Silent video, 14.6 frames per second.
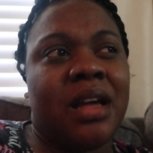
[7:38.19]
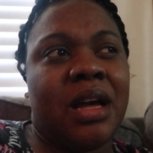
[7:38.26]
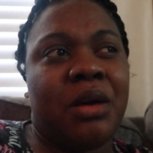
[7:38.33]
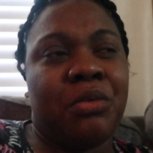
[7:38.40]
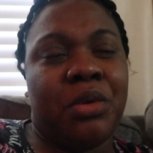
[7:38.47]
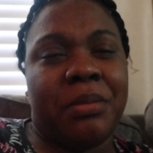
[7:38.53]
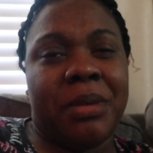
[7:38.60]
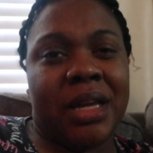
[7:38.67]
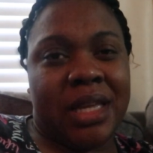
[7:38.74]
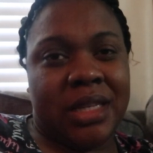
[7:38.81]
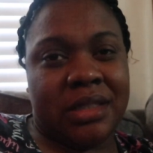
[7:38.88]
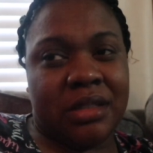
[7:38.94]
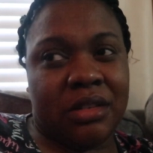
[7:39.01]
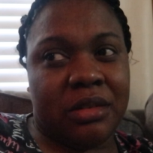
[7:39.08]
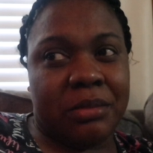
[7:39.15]
I want my
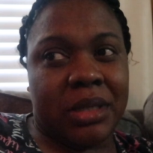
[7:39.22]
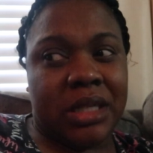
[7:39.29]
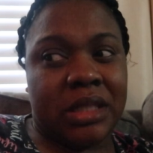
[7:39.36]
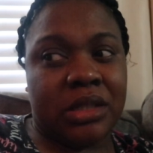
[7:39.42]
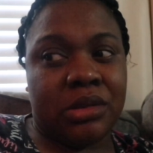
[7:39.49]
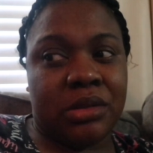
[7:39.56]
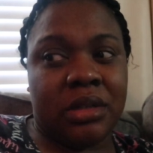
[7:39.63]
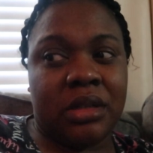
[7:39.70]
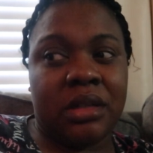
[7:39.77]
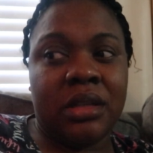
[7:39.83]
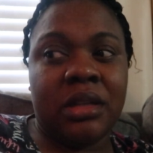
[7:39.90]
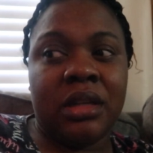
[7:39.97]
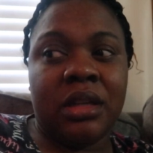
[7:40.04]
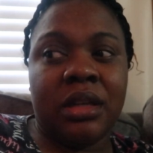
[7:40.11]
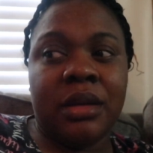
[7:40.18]
kids to go to Montessori.
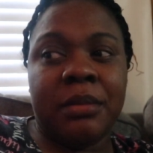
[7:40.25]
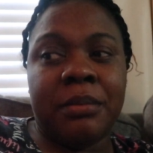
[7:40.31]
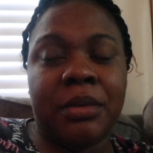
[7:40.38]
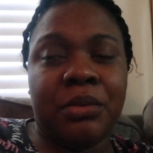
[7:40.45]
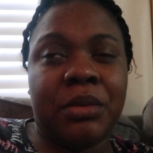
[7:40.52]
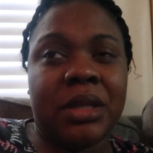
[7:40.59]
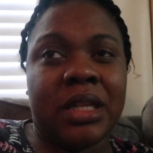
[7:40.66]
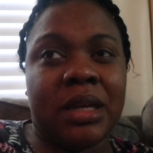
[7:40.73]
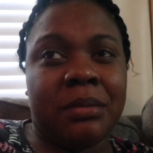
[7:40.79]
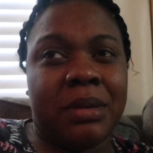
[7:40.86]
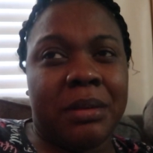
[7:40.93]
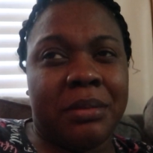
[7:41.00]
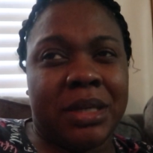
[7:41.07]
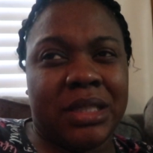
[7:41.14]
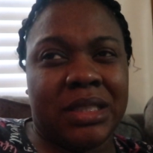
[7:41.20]
But one thing
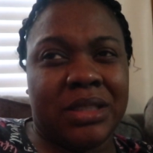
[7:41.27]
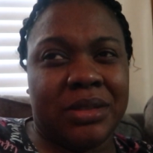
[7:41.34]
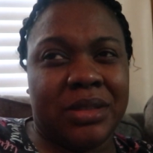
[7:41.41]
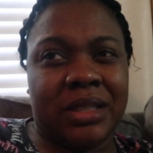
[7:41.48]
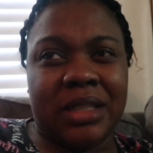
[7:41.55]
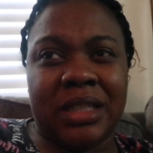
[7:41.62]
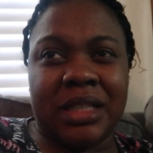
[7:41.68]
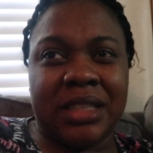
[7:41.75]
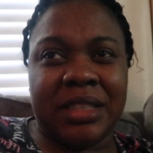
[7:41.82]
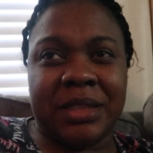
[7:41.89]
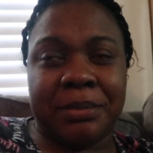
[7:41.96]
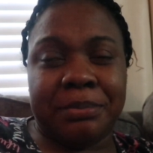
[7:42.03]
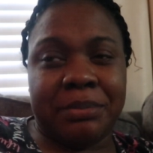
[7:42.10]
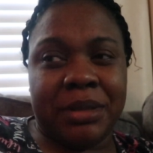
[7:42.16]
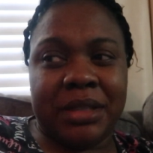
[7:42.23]
about Montessori, they're
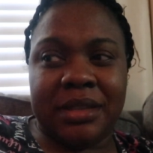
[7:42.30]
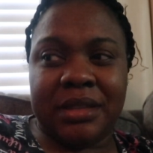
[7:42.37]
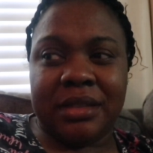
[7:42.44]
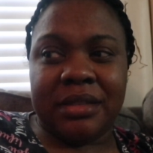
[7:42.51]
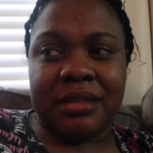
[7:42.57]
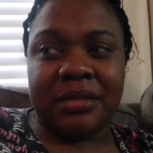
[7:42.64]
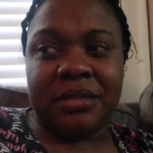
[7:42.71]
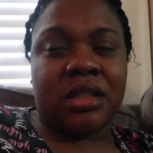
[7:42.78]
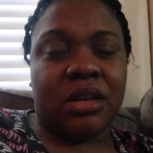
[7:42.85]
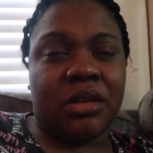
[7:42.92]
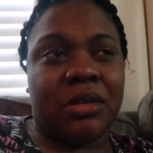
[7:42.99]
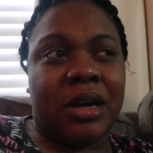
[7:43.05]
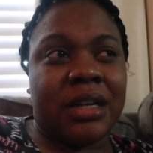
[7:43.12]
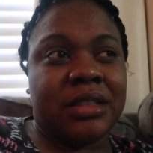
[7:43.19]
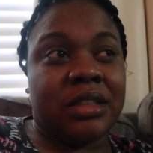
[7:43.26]
expensive.
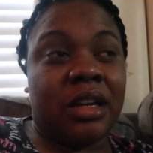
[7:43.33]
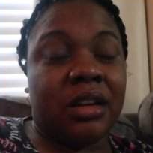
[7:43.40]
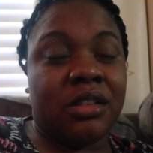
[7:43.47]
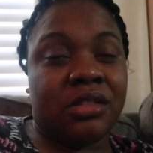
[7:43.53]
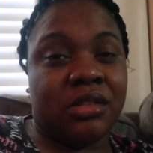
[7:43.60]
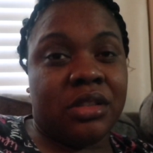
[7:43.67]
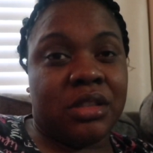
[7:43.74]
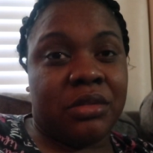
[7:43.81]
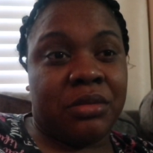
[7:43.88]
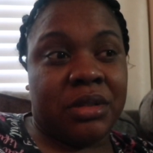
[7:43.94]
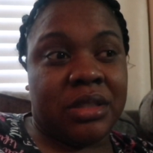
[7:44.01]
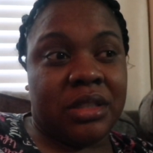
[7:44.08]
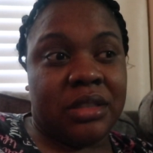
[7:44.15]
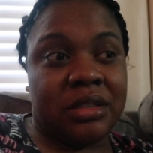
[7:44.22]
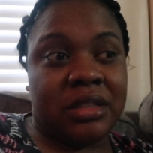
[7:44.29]
So I started doing some
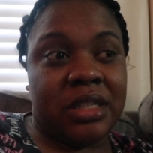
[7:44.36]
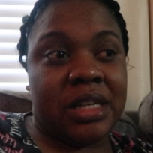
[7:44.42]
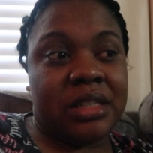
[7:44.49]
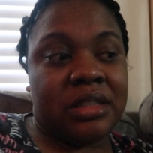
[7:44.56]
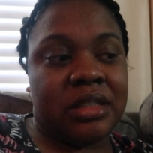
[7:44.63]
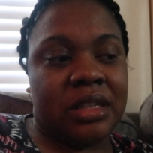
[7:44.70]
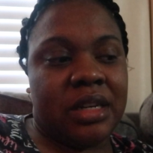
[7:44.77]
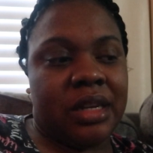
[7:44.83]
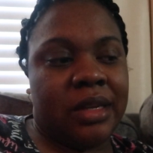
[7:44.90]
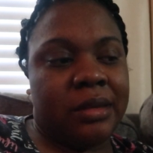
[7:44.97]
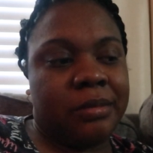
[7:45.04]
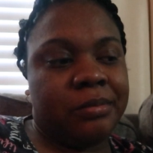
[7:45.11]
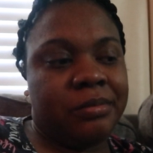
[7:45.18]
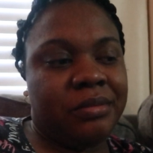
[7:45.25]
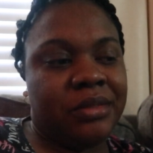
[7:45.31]
research
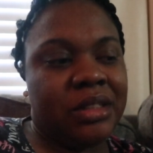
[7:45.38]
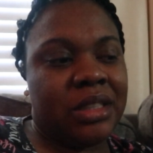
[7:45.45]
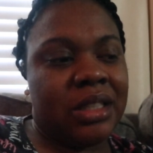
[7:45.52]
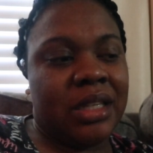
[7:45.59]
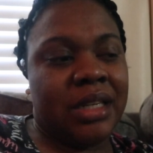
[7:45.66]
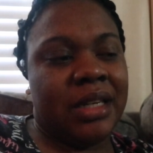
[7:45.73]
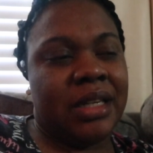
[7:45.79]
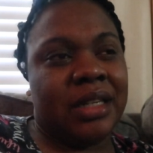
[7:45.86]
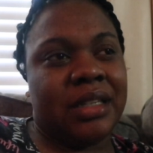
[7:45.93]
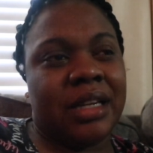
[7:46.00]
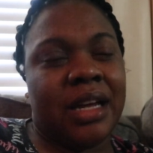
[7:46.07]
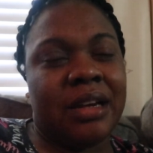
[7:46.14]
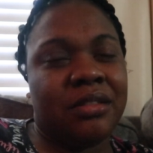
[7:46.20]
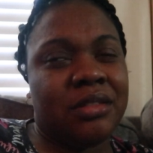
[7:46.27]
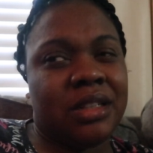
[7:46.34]
yesterday, and
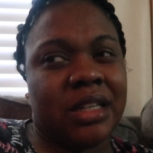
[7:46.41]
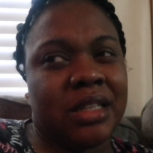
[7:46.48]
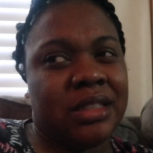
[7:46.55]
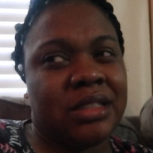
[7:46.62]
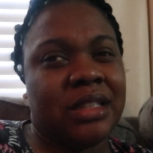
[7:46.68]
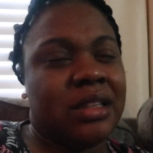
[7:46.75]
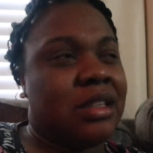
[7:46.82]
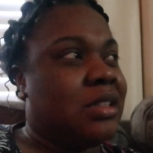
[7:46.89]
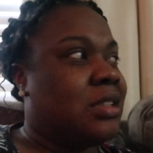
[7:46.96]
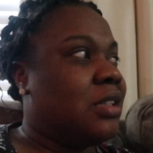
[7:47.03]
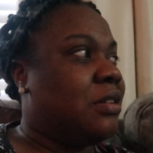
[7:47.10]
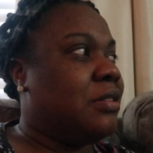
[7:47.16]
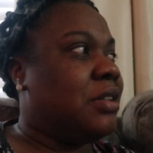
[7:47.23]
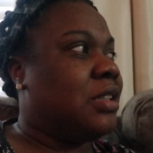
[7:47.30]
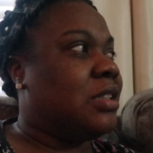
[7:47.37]
I don't think it's something
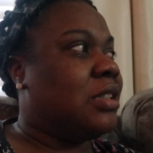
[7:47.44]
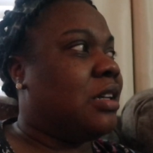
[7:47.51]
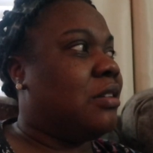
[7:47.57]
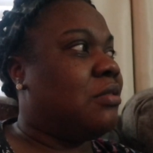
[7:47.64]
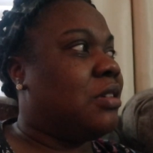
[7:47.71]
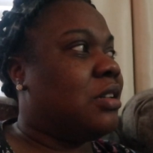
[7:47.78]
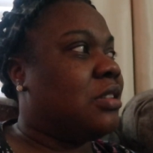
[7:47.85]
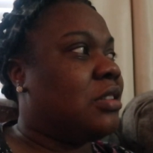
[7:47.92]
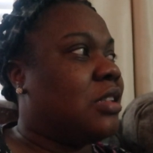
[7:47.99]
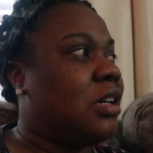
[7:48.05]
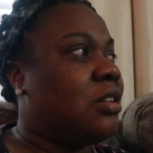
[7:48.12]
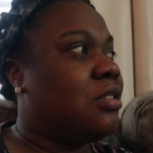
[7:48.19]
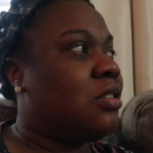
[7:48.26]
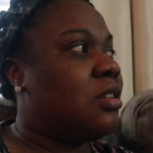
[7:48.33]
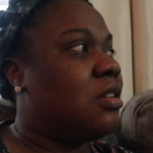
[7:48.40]
serious that we're gonna
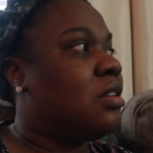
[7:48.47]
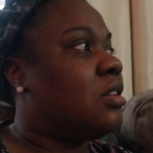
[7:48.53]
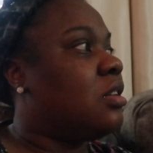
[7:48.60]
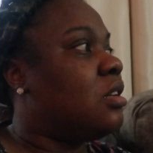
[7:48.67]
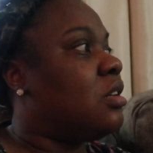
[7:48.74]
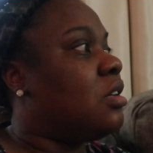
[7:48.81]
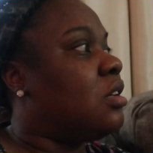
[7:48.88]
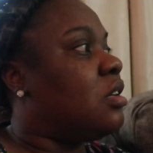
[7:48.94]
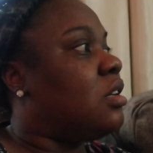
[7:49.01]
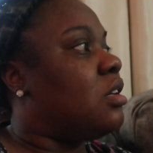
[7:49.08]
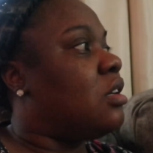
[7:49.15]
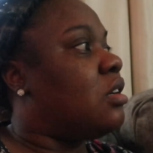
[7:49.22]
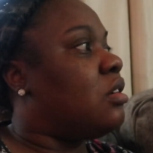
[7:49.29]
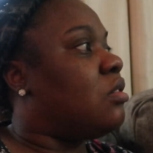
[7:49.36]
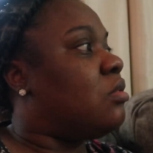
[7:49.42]
start doing.
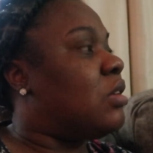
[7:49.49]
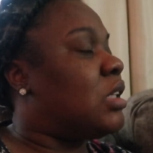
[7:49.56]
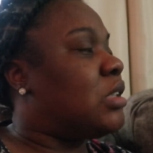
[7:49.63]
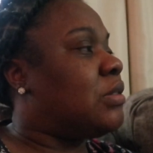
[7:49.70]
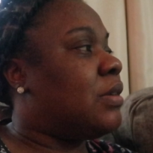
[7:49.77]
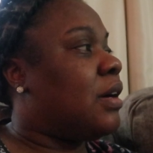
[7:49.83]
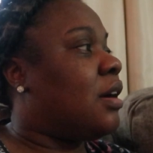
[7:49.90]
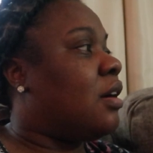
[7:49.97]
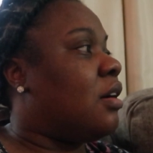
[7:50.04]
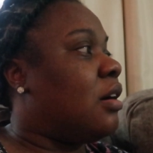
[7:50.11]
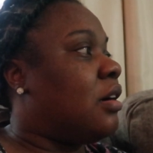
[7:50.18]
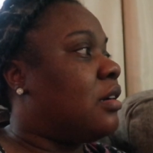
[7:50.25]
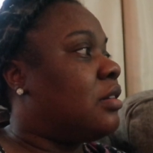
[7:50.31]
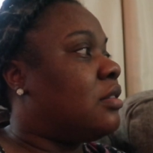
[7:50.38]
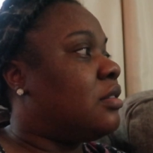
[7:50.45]
What's
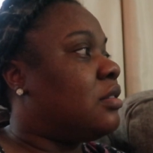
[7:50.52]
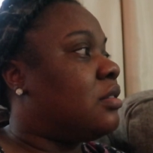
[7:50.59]
wrong?